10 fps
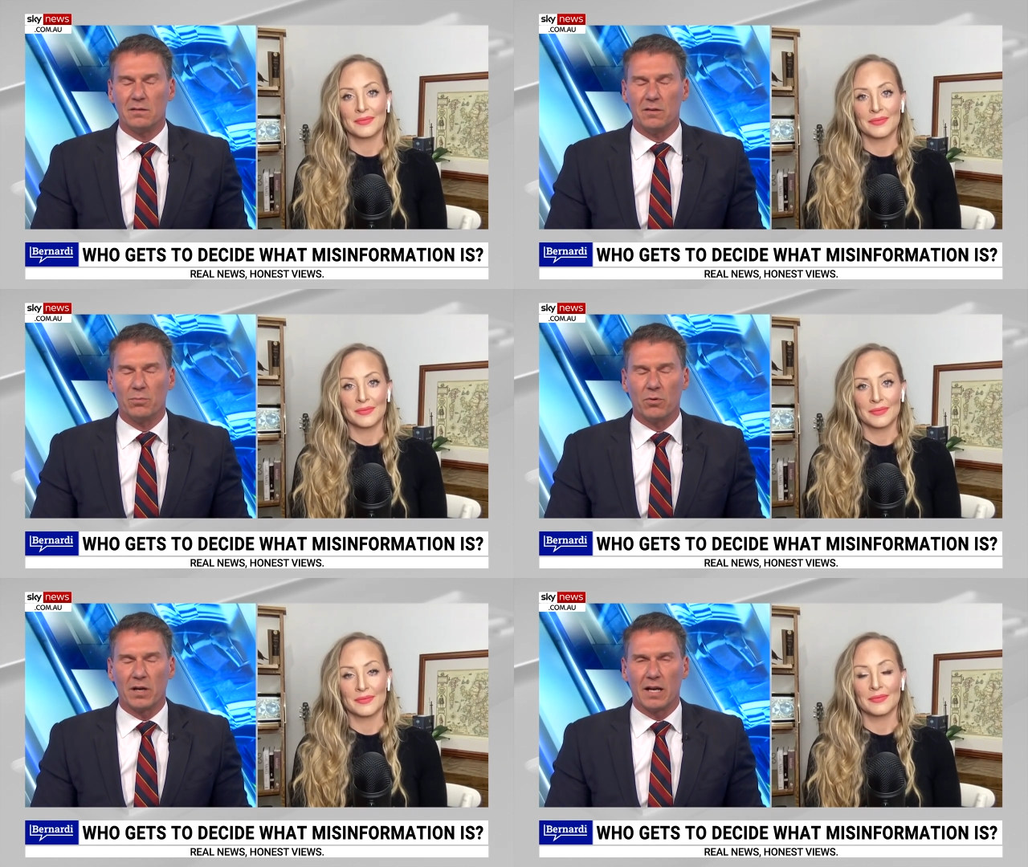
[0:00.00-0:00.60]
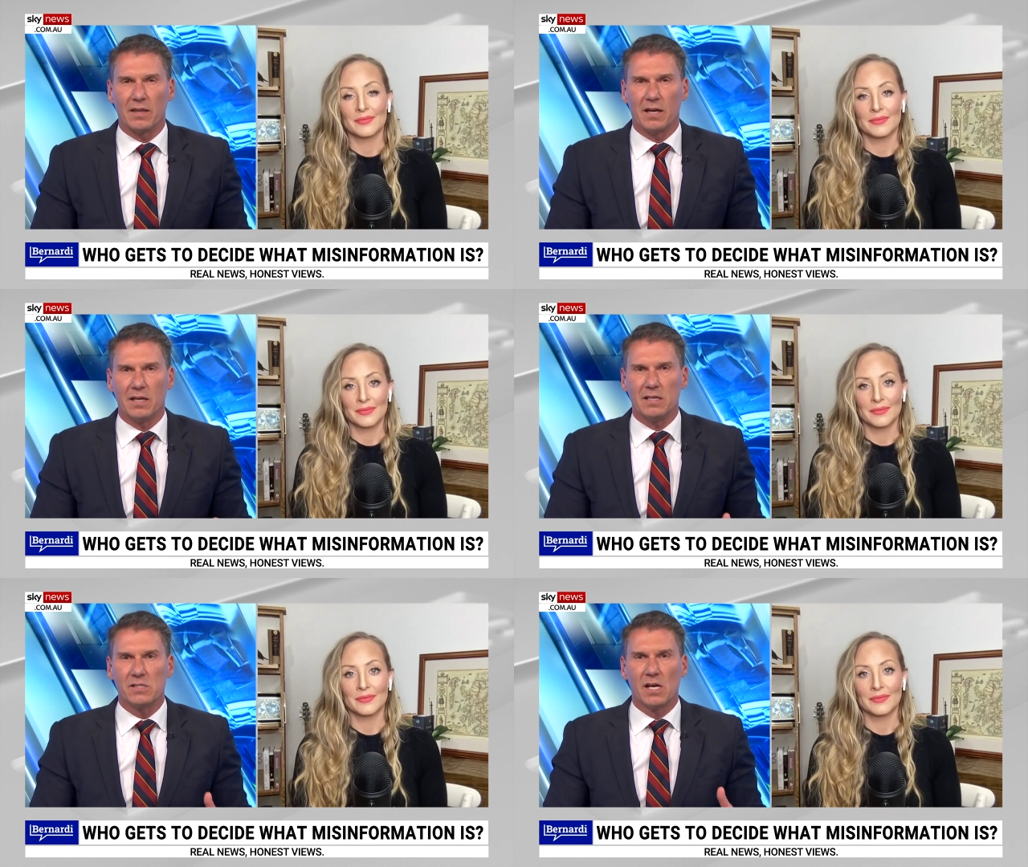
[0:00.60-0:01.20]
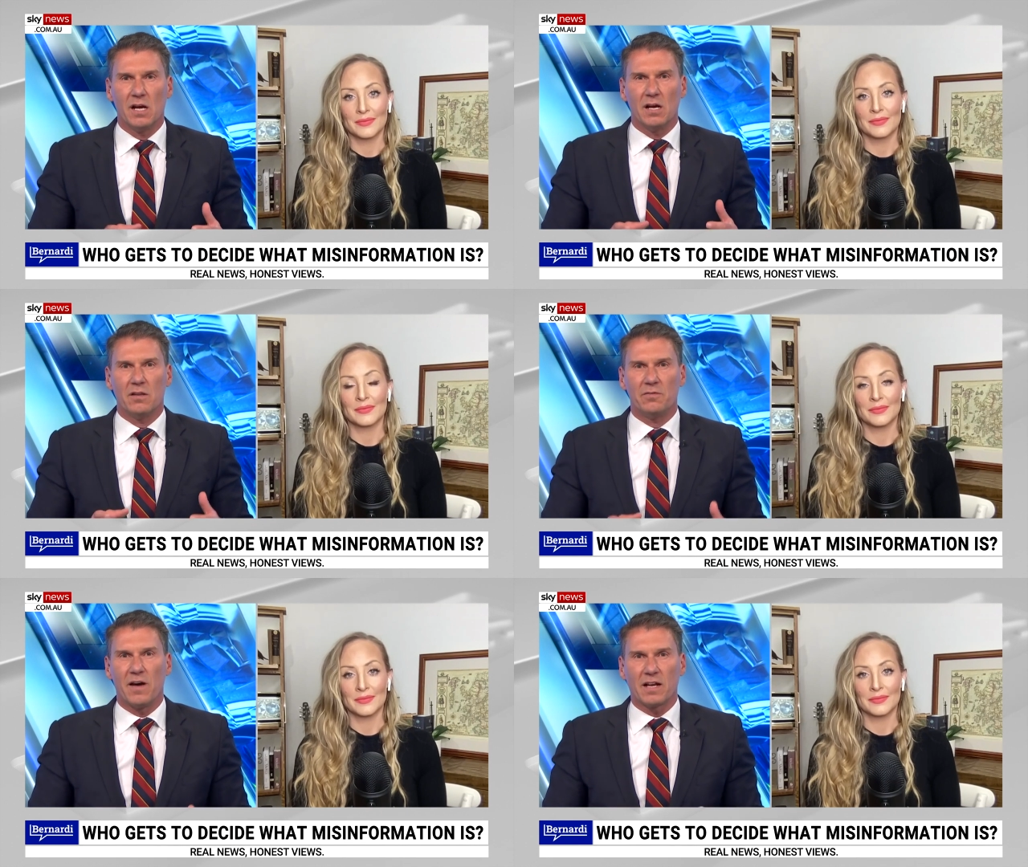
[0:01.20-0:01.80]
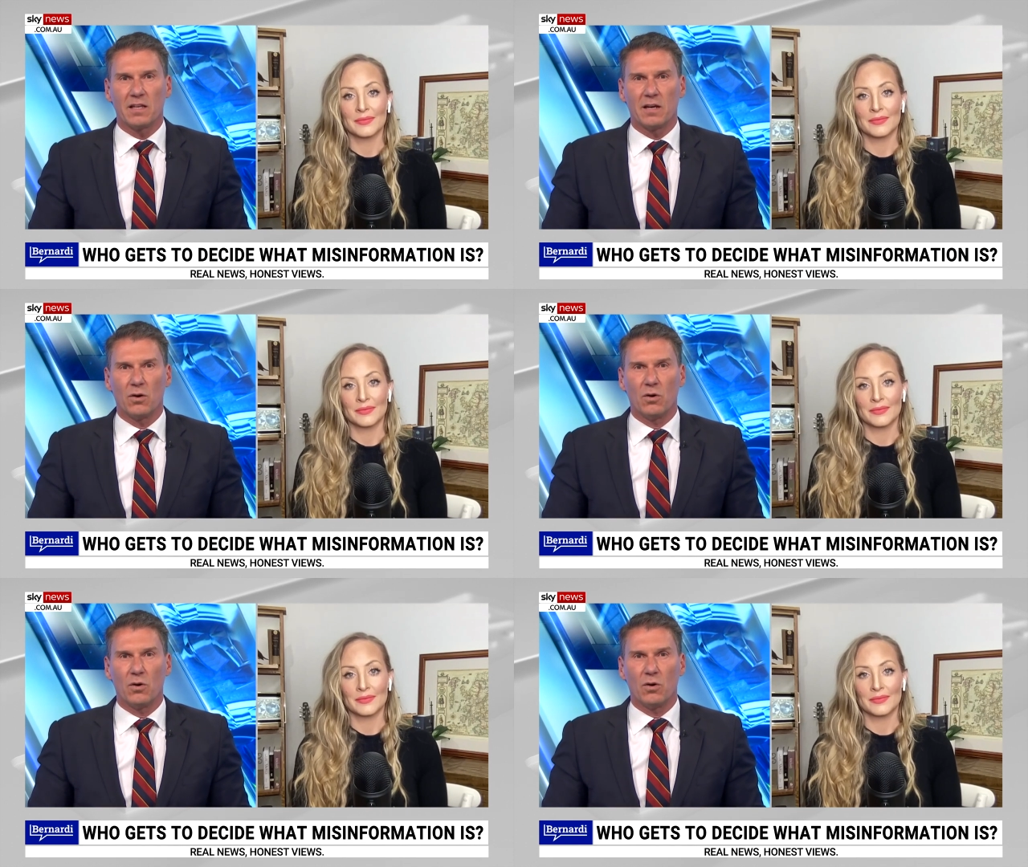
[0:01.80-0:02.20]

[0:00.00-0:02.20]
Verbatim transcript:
Speaker 1: you pointed out there, is the fact that